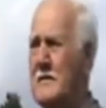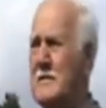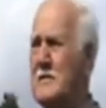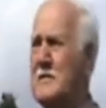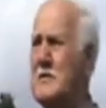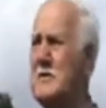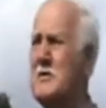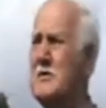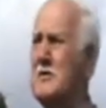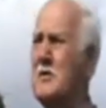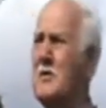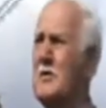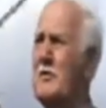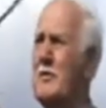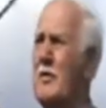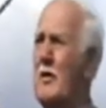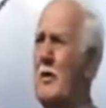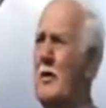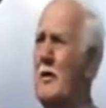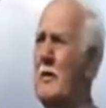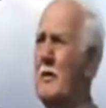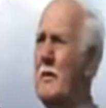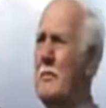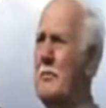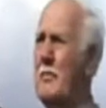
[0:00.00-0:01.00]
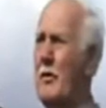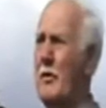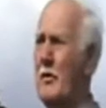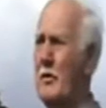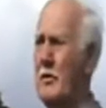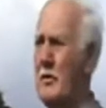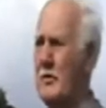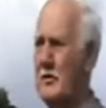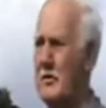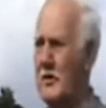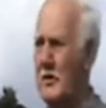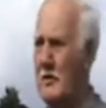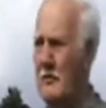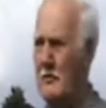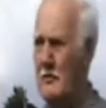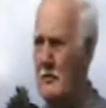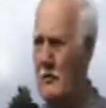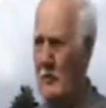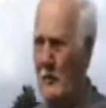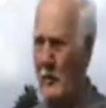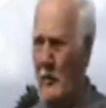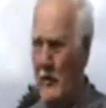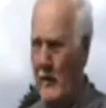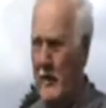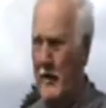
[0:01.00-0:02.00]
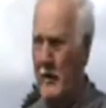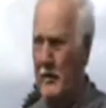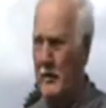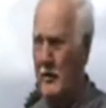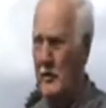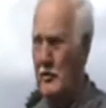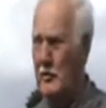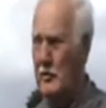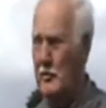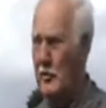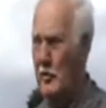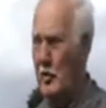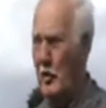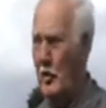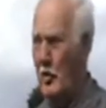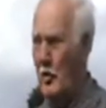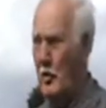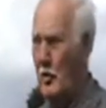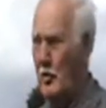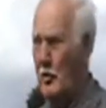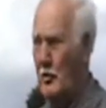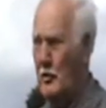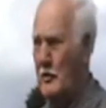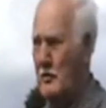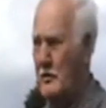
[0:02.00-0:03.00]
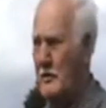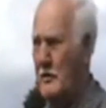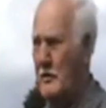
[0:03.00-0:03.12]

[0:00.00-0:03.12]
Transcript: This is you go forward, the power goes in late and slow.